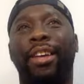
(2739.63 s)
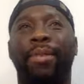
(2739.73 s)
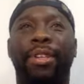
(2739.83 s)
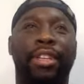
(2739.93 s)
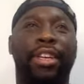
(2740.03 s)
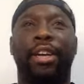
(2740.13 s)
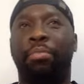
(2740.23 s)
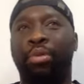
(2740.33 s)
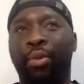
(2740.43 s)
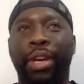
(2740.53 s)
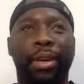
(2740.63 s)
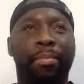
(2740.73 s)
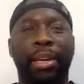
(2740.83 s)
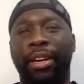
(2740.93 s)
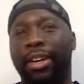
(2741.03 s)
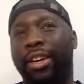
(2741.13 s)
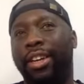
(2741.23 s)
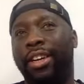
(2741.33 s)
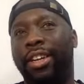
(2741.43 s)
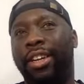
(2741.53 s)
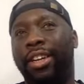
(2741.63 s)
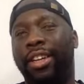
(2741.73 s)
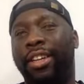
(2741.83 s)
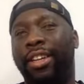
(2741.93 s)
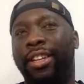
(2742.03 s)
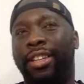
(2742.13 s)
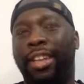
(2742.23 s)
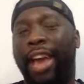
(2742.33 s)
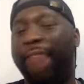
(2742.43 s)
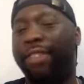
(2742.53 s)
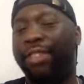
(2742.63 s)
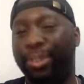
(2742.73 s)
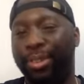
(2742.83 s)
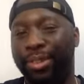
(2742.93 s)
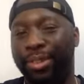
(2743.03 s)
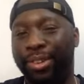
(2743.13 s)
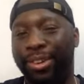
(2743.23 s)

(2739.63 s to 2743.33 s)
we just got to prove we can beat the Catholic school.